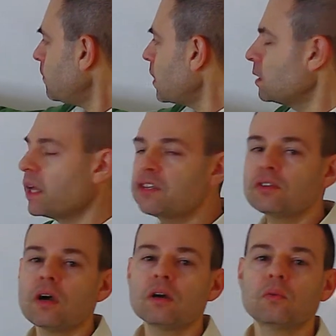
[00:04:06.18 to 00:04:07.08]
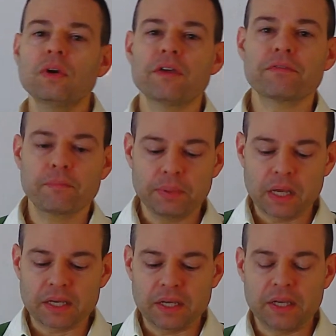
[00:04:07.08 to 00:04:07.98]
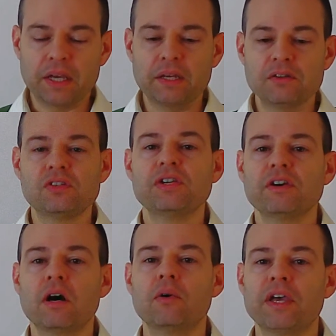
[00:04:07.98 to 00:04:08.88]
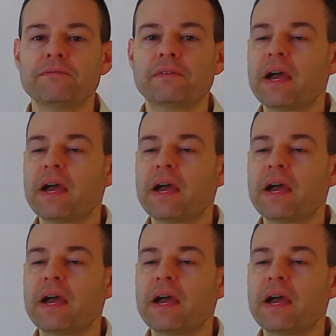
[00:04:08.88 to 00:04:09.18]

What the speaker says: Let's start with plugging in 0 in for